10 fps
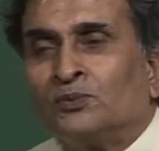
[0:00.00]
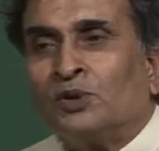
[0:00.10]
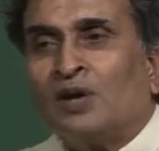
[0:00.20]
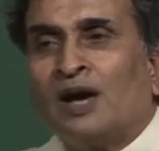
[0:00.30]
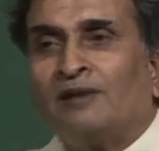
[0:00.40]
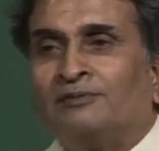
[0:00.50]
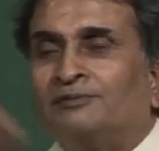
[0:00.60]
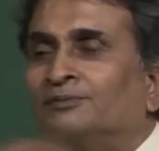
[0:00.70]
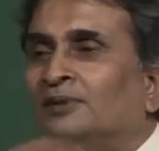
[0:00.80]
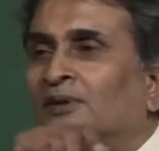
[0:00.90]
so you have
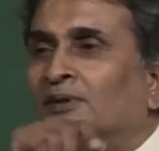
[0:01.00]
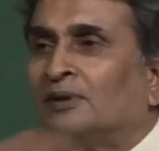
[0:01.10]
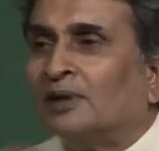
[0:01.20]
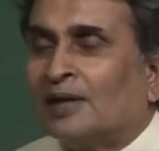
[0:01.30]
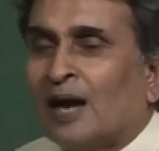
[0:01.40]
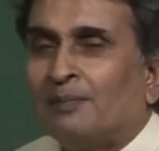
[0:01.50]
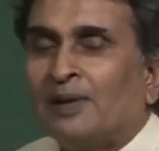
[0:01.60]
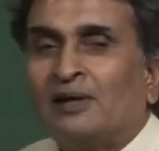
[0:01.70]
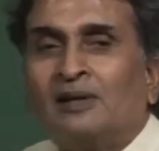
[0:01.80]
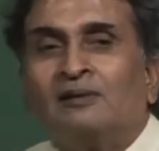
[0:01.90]
a
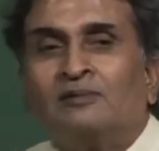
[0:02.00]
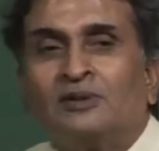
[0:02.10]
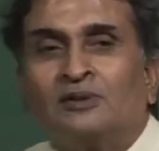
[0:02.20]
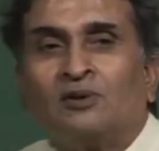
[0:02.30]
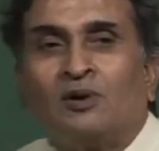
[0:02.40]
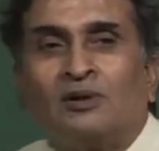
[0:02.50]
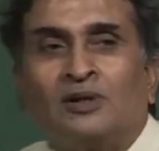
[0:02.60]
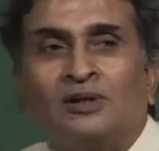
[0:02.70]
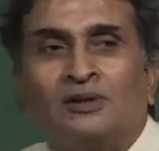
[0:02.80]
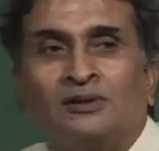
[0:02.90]
wrap angle which is
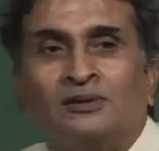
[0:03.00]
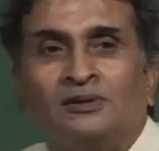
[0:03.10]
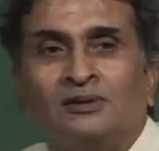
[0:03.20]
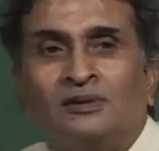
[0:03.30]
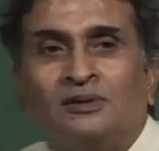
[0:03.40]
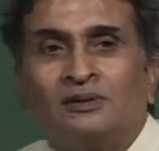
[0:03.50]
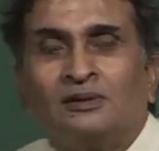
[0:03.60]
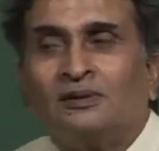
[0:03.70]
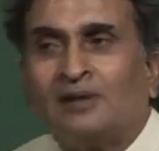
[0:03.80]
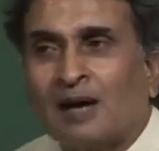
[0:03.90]
called the
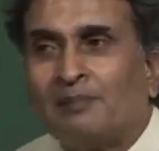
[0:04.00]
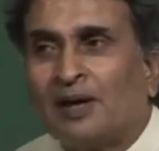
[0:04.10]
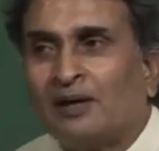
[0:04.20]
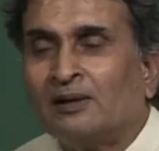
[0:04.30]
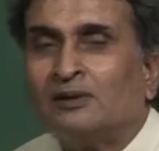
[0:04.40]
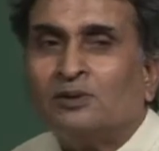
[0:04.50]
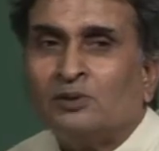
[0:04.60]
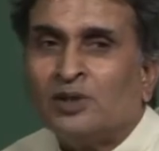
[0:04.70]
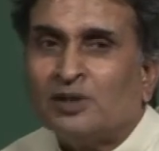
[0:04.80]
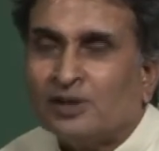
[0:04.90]
wrap angle,
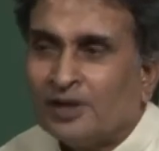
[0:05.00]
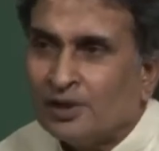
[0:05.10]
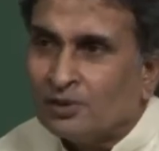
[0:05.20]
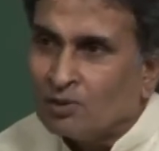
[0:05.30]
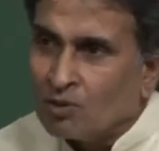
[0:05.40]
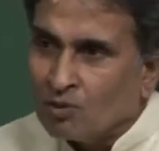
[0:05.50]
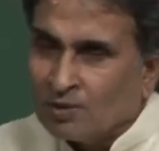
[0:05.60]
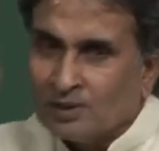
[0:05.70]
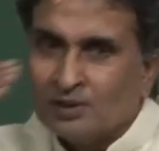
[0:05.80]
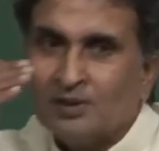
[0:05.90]
you integrate
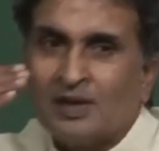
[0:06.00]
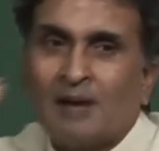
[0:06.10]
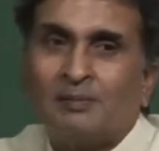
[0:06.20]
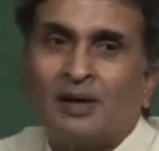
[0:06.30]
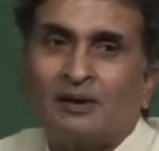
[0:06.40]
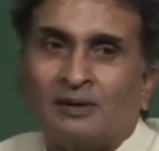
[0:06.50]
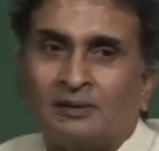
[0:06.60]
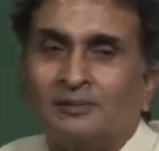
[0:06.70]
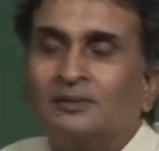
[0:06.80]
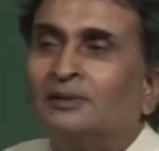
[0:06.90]
over the wrap
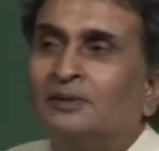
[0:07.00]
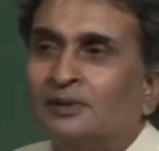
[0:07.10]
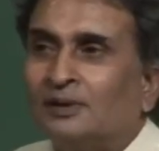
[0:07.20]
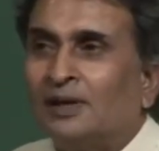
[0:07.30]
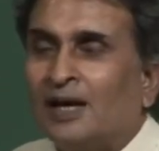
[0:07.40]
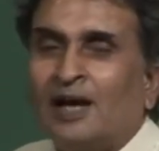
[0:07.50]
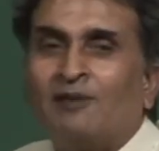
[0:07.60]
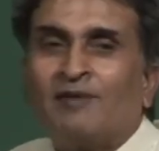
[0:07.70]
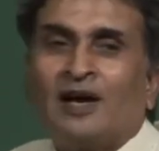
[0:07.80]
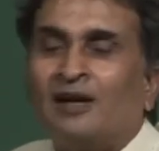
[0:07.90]
angle
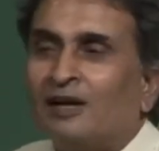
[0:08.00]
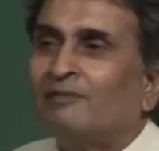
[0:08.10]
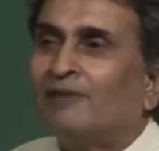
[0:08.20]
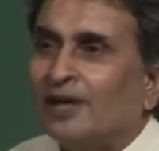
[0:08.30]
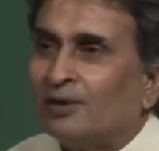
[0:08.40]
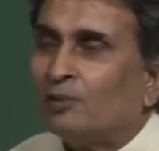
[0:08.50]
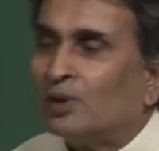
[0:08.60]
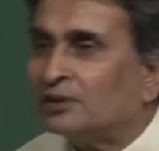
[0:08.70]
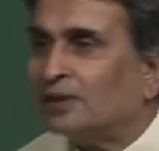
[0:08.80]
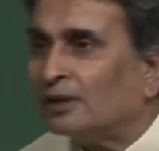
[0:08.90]
and finally find
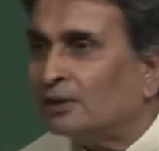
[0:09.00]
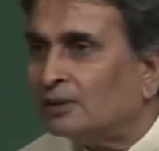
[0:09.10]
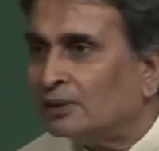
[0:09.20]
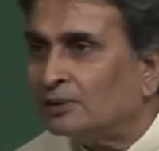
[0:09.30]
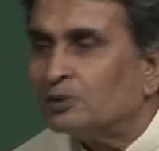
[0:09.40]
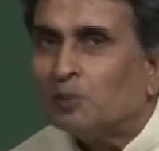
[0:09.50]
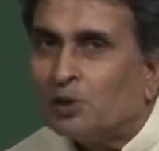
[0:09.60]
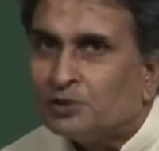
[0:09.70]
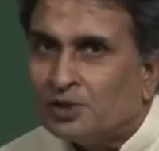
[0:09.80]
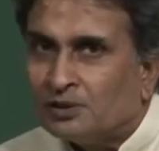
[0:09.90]
what exactly
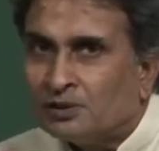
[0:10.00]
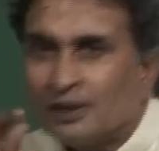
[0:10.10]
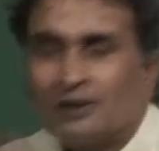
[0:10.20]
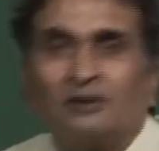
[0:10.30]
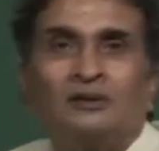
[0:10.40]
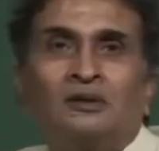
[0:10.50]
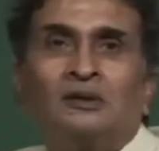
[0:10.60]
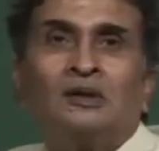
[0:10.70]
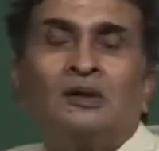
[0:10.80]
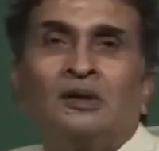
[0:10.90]
small changes occur.
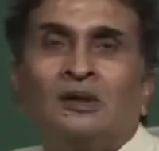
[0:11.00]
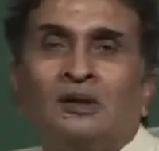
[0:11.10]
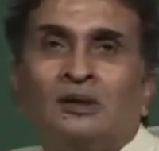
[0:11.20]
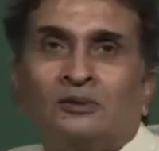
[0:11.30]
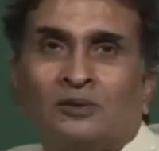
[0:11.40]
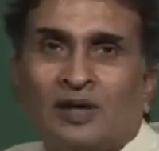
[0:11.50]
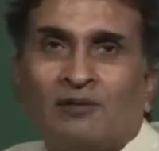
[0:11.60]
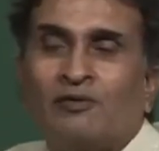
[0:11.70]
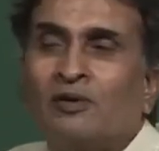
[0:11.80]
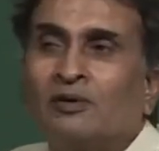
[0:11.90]
So,
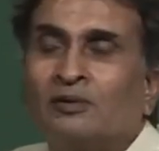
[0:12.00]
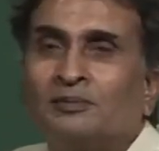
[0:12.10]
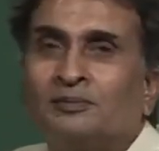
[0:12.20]
therefore,